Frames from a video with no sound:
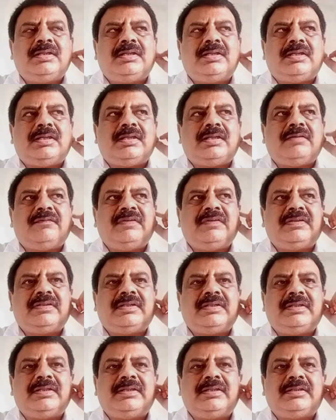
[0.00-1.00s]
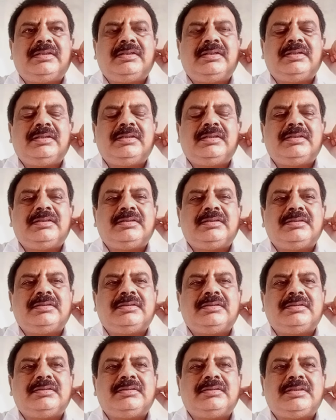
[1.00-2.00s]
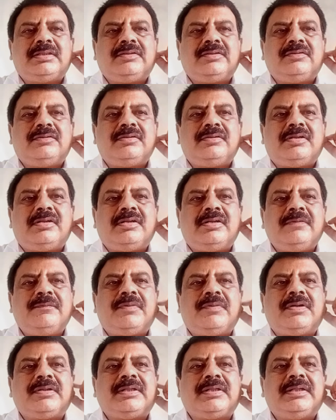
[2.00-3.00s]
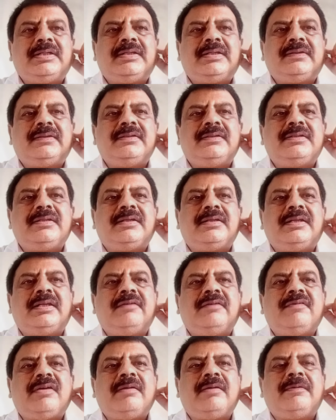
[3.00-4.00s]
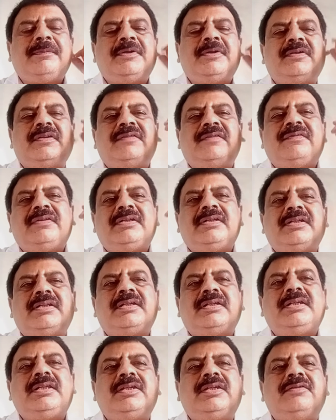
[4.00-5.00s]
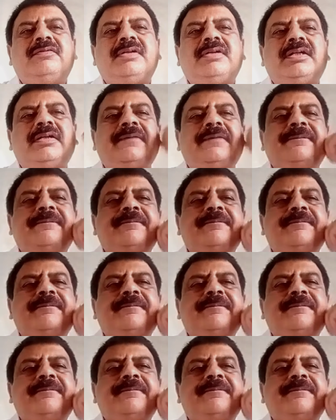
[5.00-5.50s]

and we studied that how important it is internal environment, because if internally you are